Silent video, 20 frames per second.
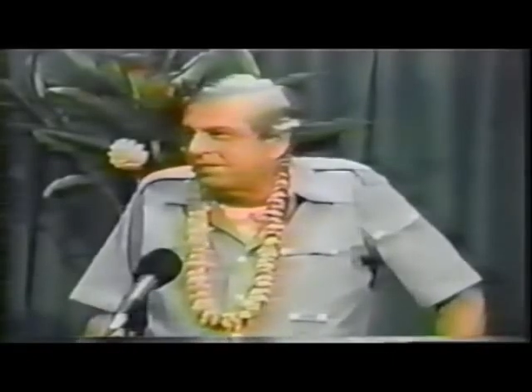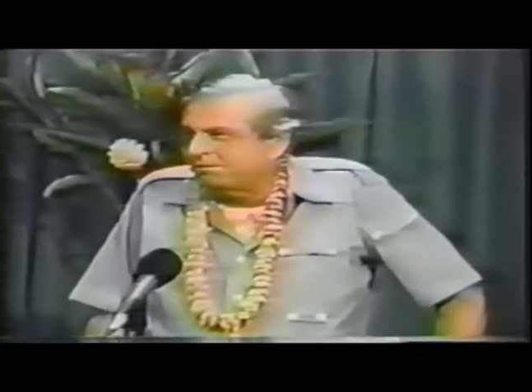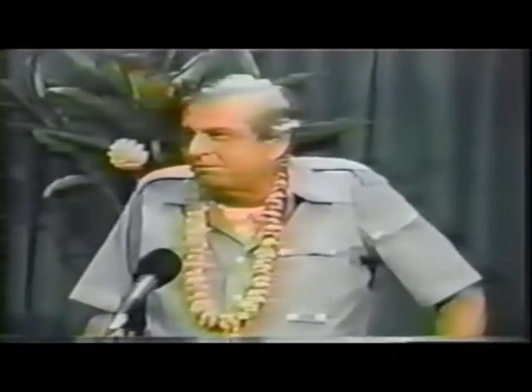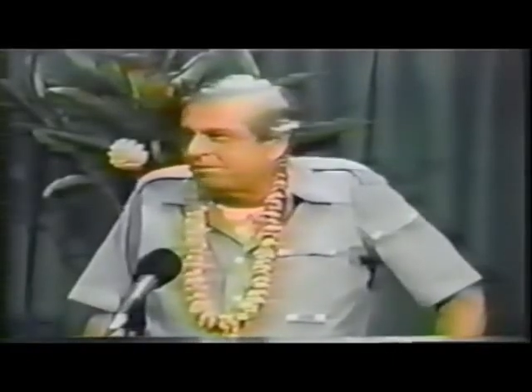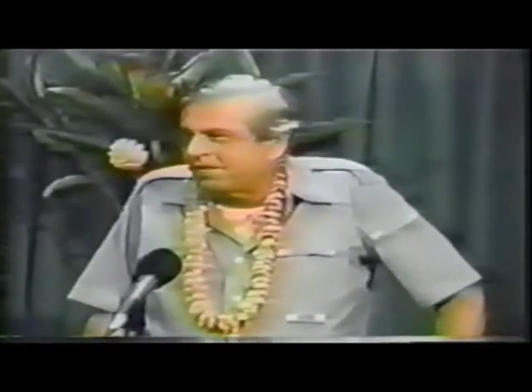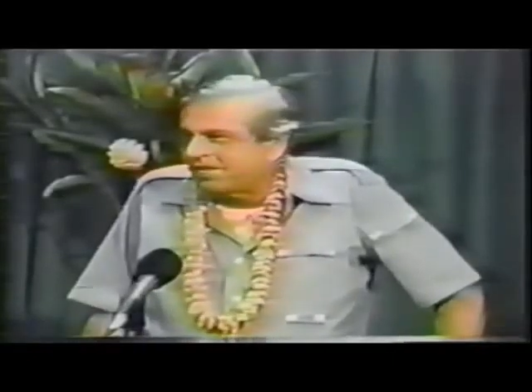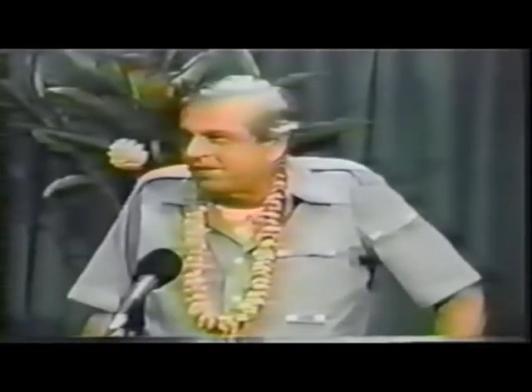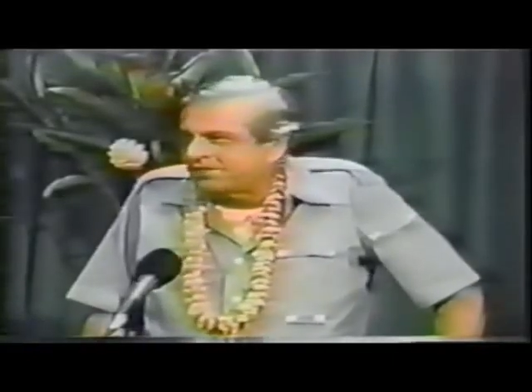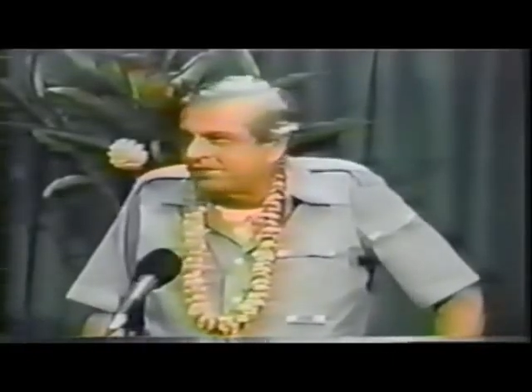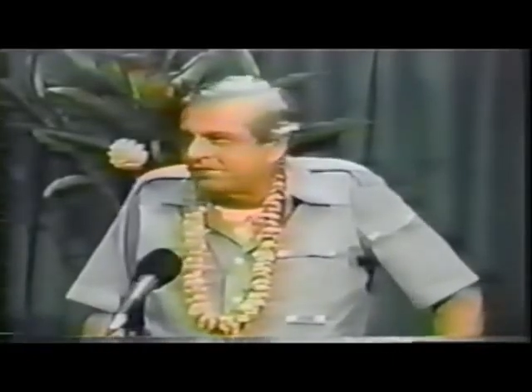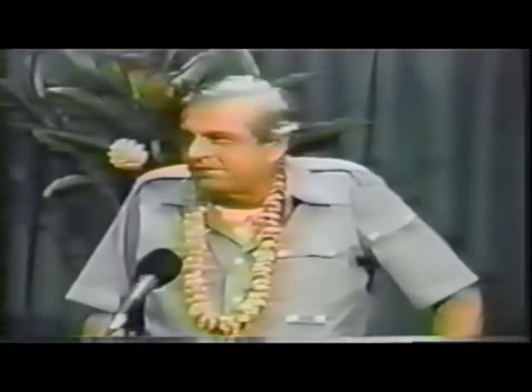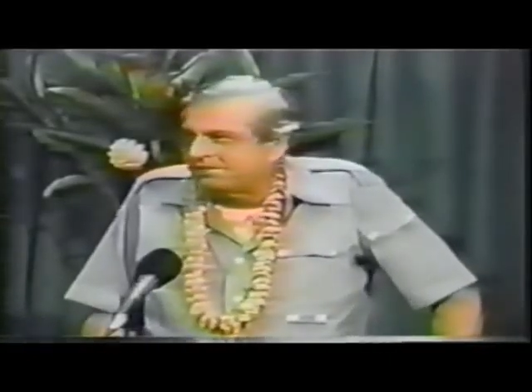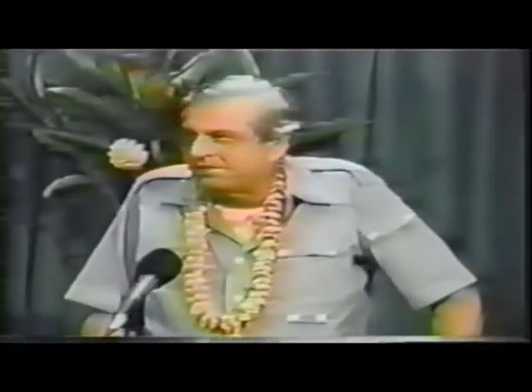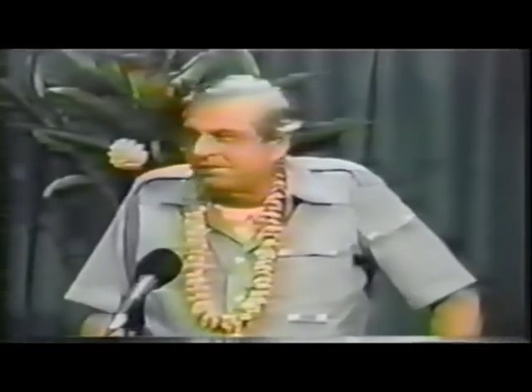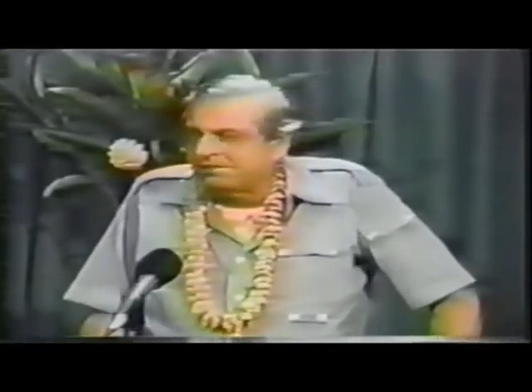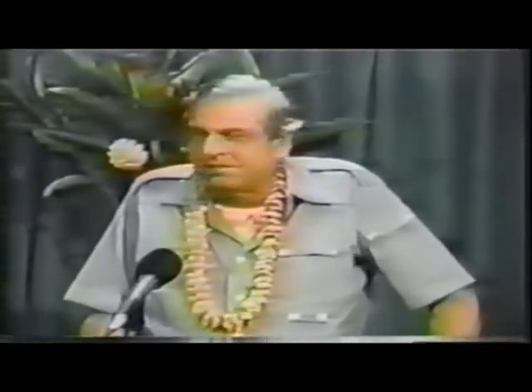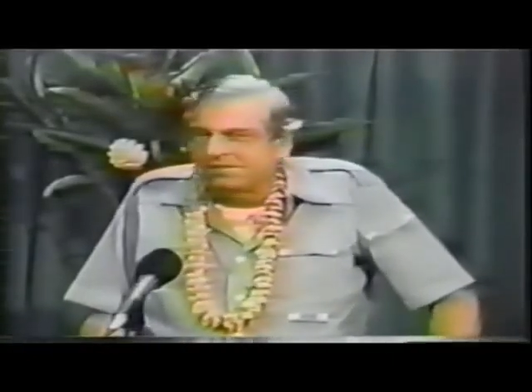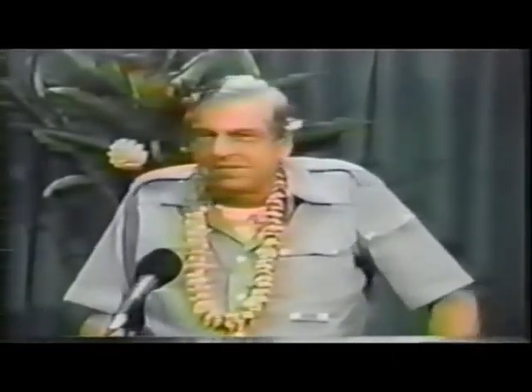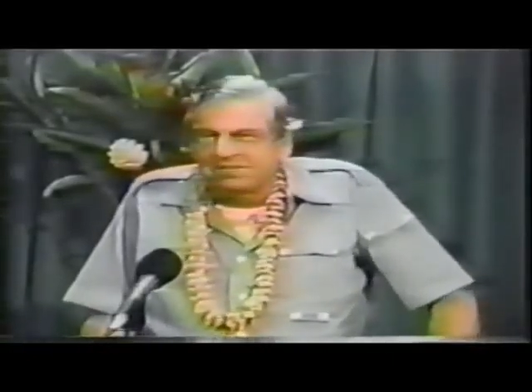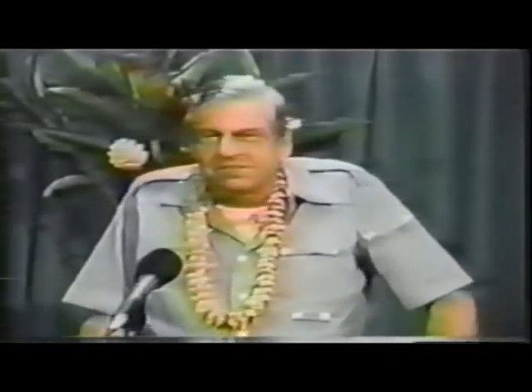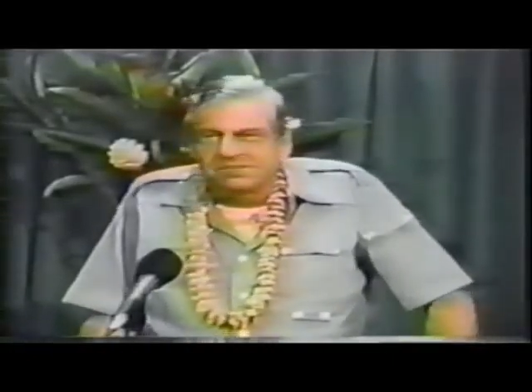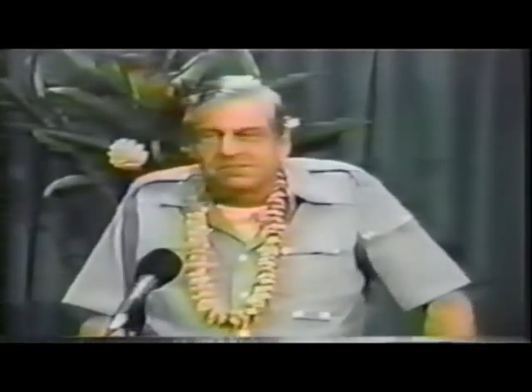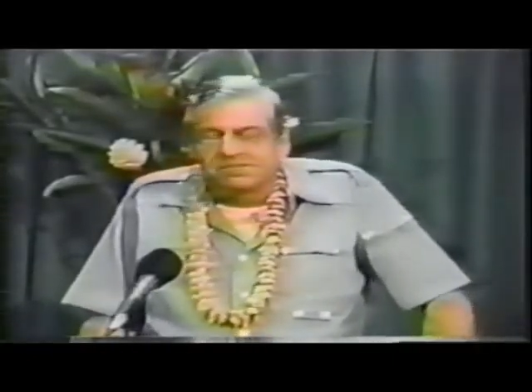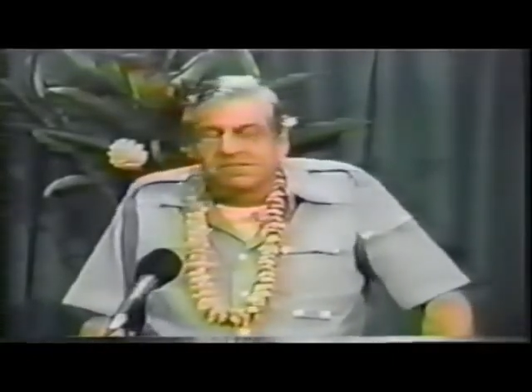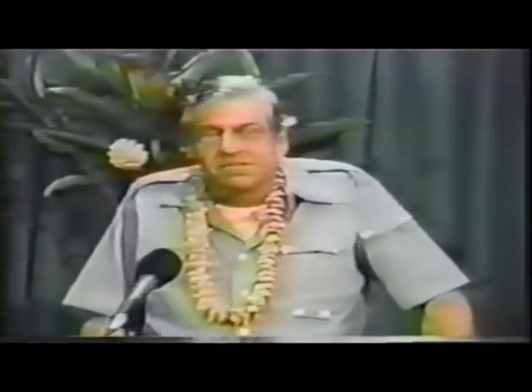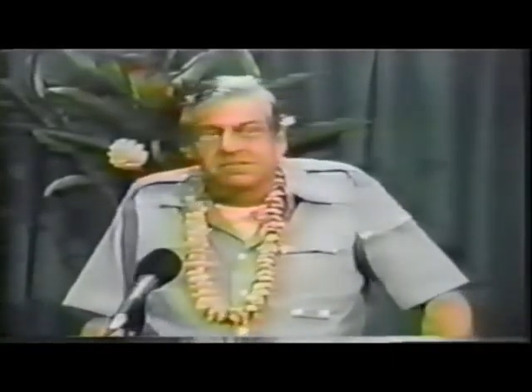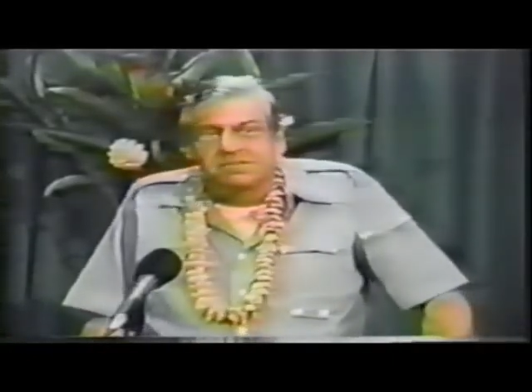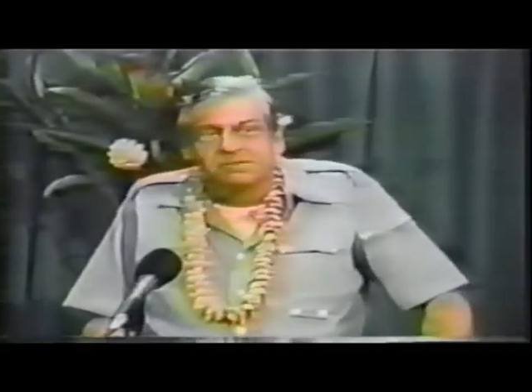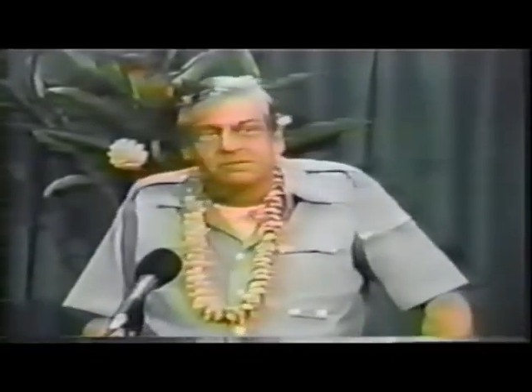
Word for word: taxes in the United States.